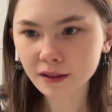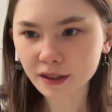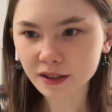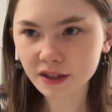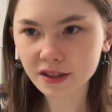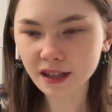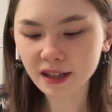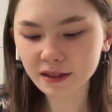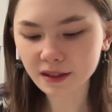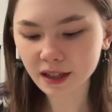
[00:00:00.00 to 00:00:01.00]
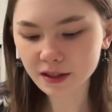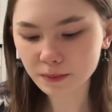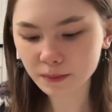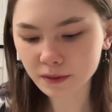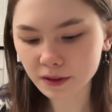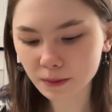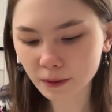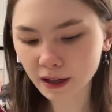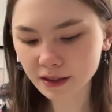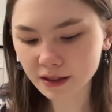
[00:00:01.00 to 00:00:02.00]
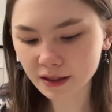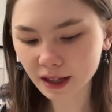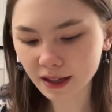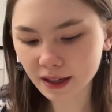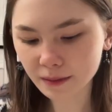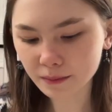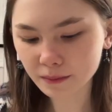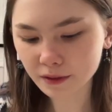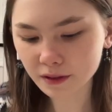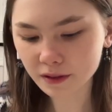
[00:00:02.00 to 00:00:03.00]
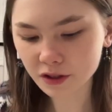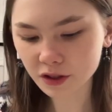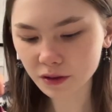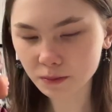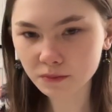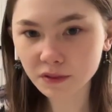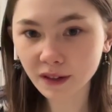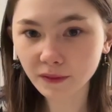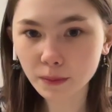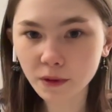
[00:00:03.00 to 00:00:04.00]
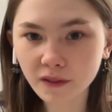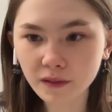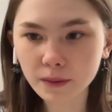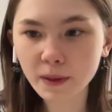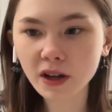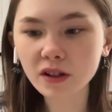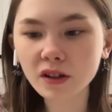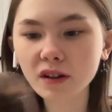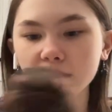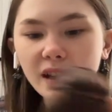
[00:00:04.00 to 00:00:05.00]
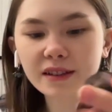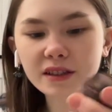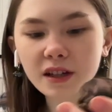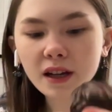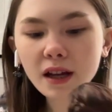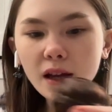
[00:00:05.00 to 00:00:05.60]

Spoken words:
because she's not as into bratz as I am. She's definitely more of an American Girl collector.